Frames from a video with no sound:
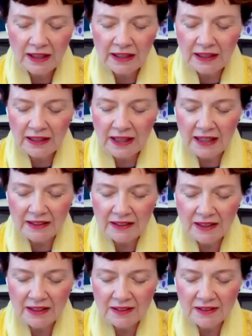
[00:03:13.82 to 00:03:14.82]
and
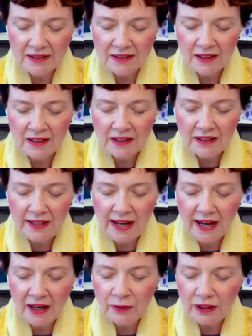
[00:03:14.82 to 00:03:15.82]
Atlantis,
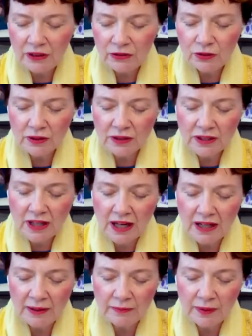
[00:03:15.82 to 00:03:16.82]
now is your
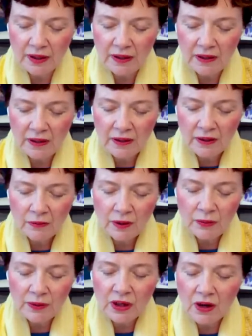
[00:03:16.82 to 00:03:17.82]
time,
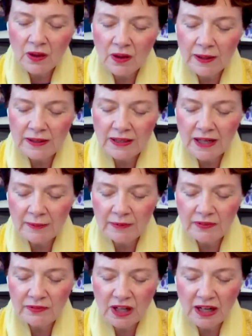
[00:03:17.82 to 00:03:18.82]
what we call the time
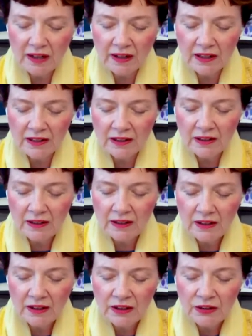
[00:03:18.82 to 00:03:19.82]
of Terra.
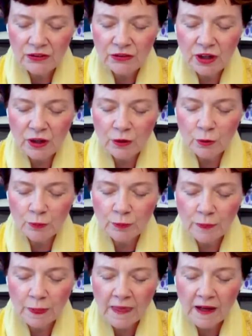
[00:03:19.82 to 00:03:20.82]
So
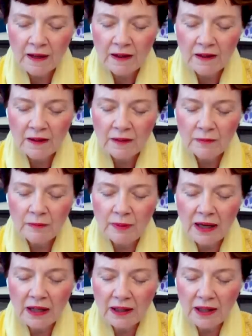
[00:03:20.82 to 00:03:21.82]

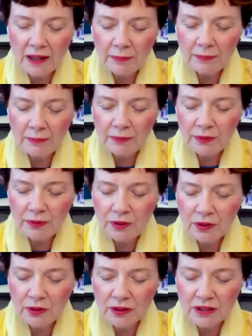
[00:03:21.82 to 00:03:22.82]
buckle up
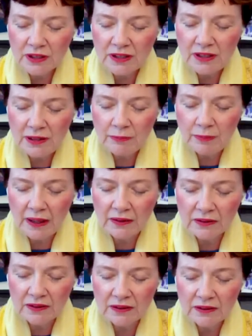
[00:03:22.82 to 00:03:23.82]
your
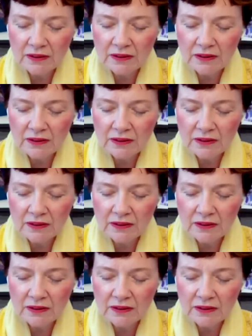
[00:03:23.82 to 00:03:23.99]
seatbelt.